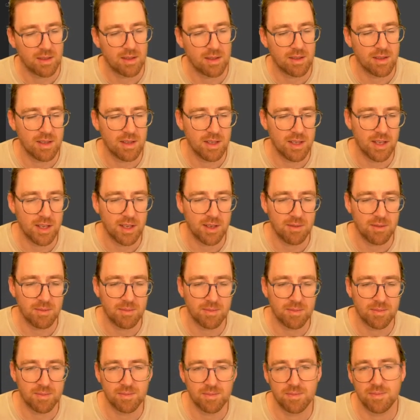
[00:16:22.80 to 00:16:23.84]
yeah,
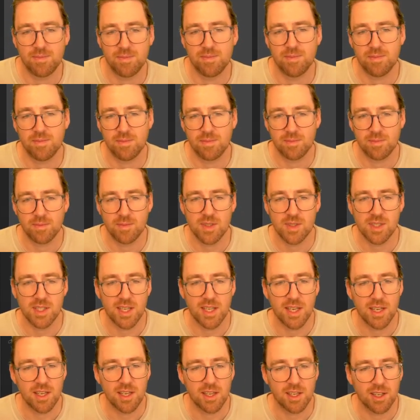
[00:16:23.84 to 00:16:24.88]
see
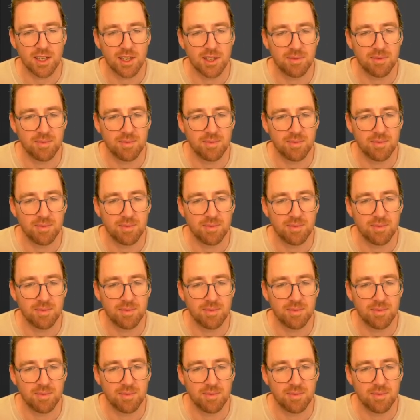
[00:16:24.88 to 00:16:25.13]
how you go.